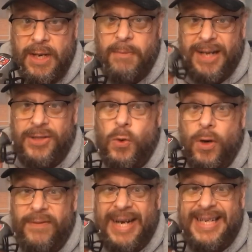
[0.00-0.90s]
by the
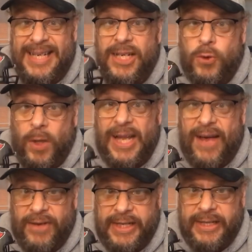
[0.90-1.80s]
score of
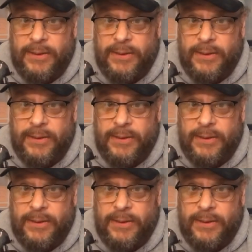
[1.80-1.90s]
19-11.